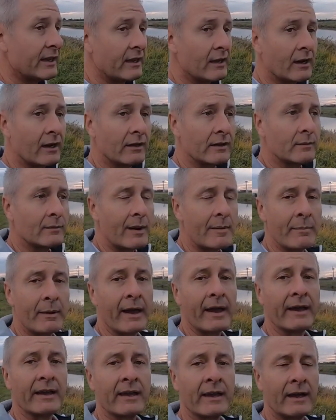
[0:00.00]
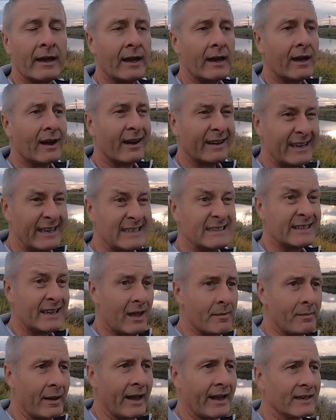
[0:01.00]
here on the way back. I need to
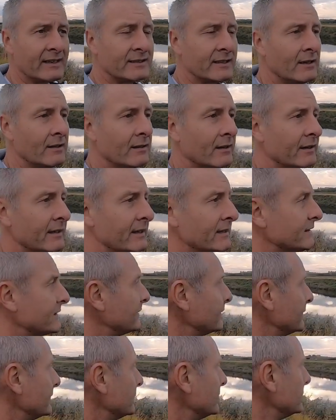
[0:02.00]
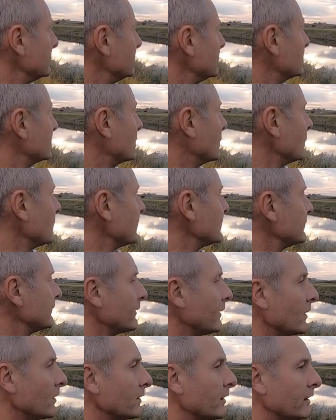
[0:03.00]
get back, so I need to call this
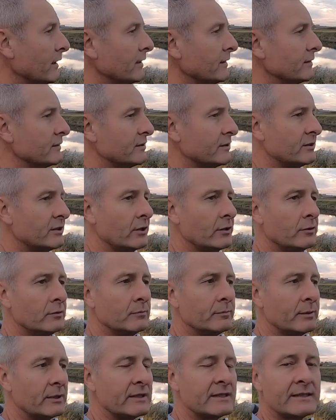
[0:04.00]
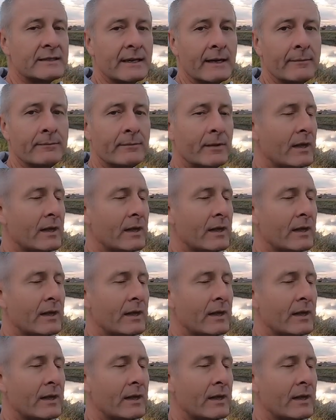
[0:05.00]
vlog soon. But